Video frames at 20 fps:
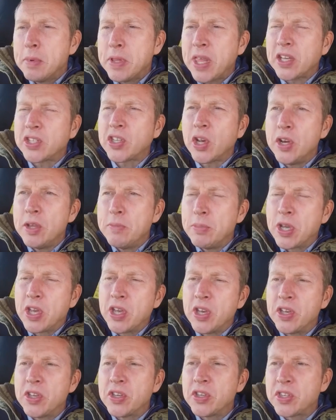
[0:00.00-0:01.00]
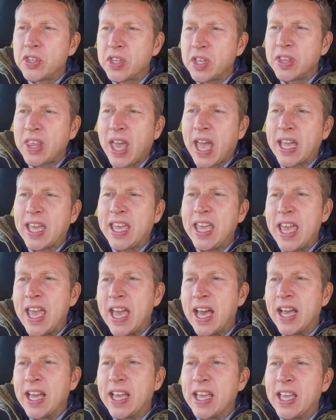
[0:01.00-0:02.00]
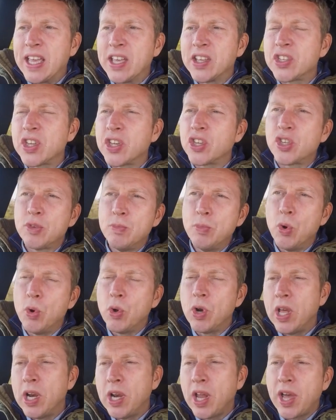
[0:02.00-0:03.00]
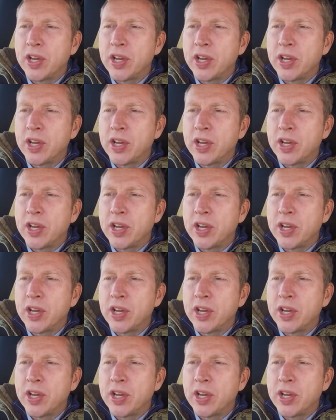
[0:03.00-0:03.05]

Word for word: But that's only because that Kia is a smaller,